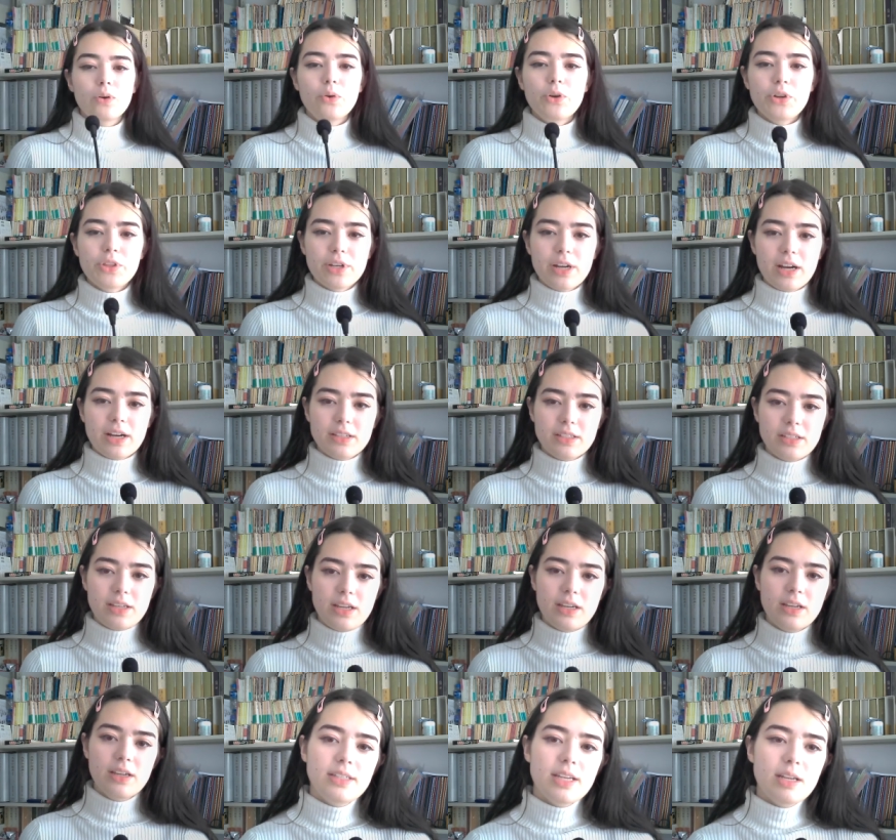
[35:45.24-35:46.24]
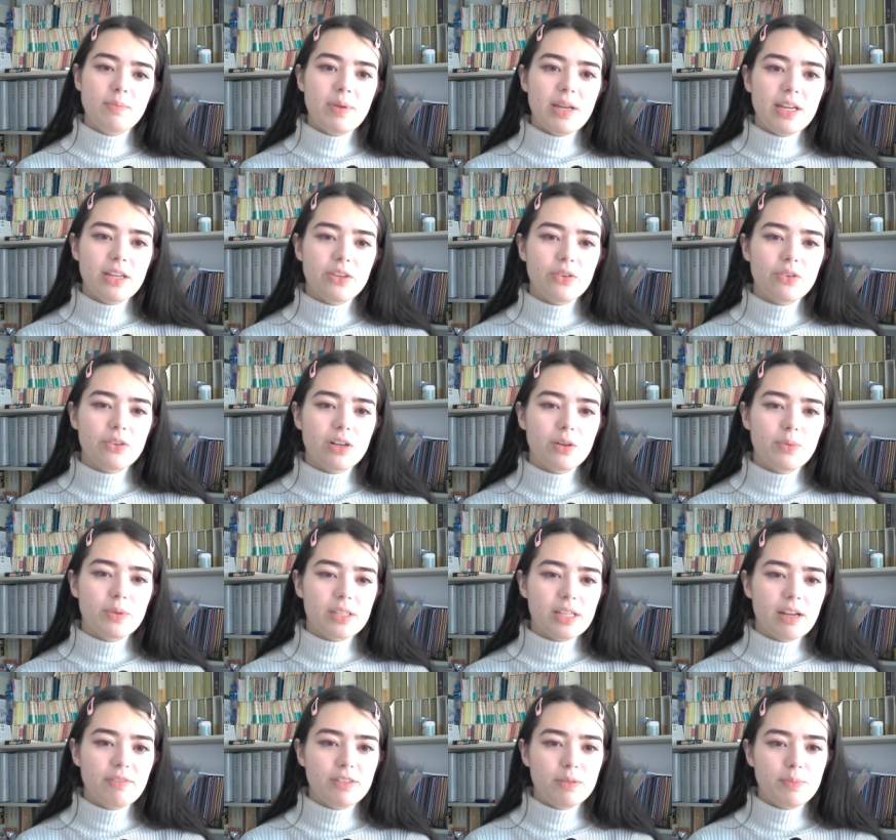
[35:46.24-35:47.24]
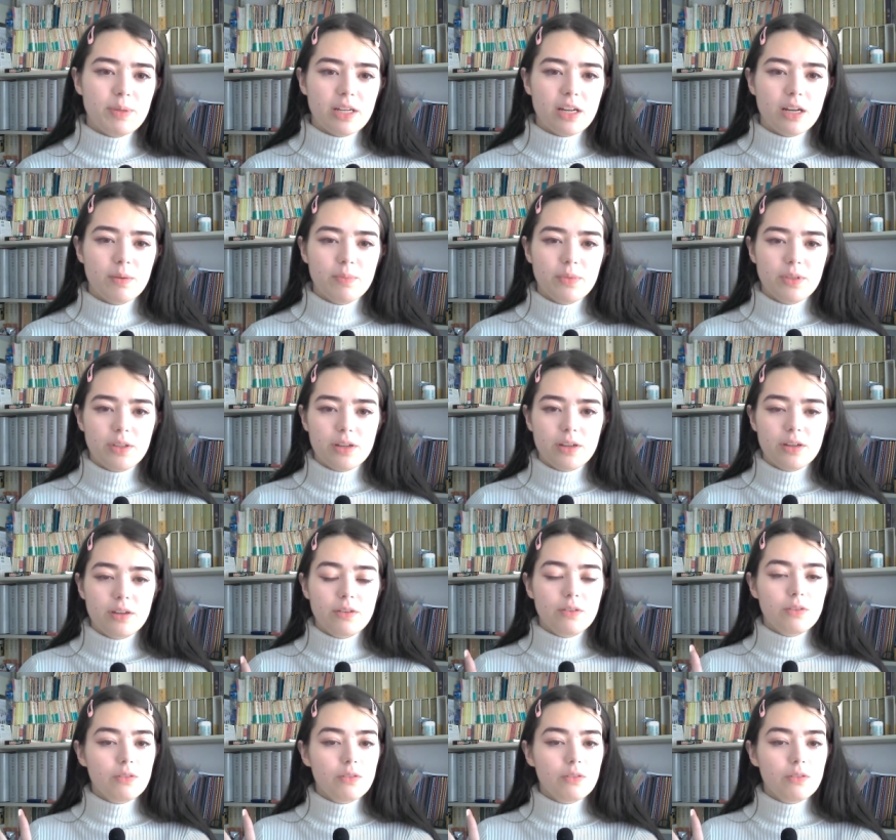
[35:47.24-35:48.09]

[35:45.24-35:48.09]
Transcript: orthodoxy, Tenmei Kyoka was left to become the